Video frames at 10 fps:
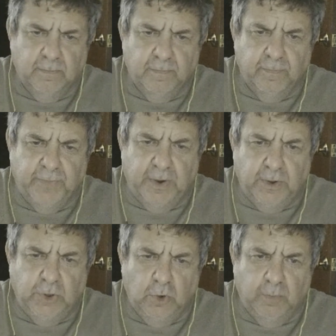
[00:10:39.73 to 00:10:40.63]
They're
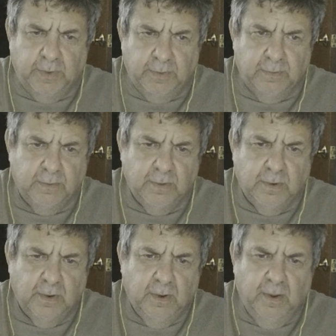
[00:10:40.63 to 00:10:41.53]
human.
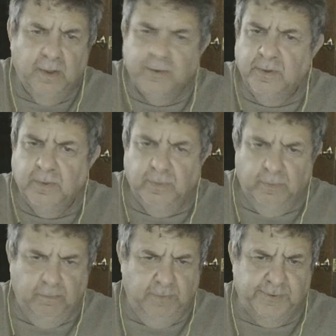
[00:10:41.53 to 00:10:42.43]

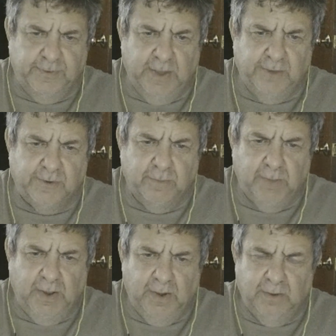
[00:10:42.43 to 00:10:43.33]
Mistakes are
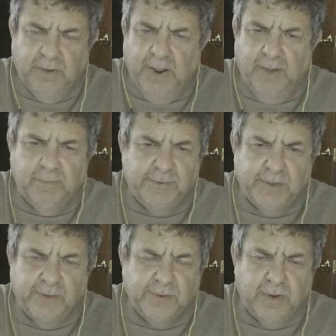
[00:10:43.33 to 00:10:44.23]
made, and
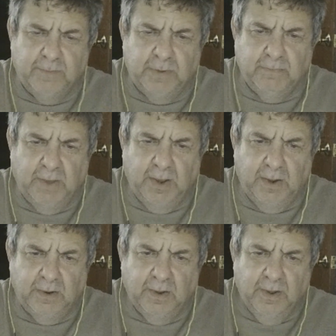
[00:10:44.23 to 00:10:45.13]
mistakes are going to be made.
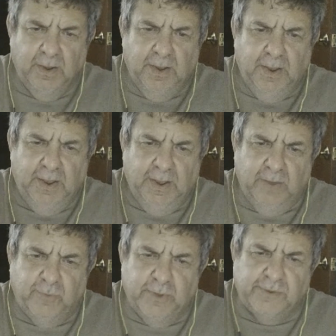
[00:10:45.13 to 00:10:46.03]
If
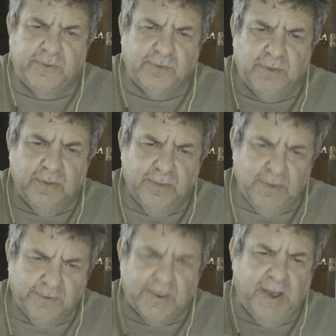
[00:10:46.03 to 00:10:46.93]
this
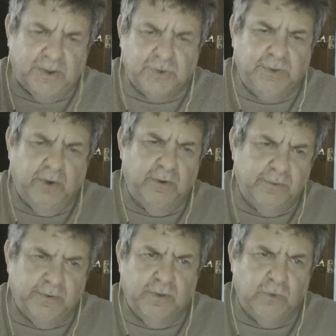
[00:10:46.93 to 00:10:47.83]
actually turns
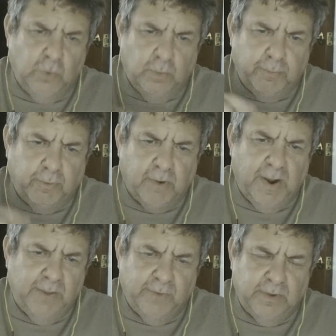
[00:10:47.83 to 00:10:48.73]
into a
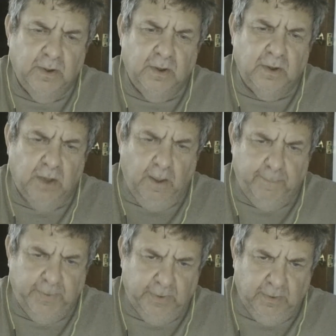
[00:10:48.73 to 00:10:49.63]
private
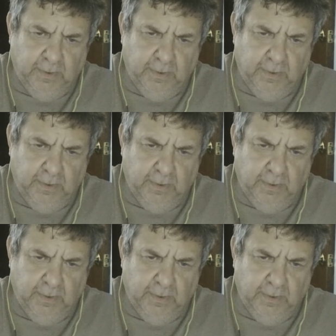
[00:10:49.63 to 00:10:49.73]
company,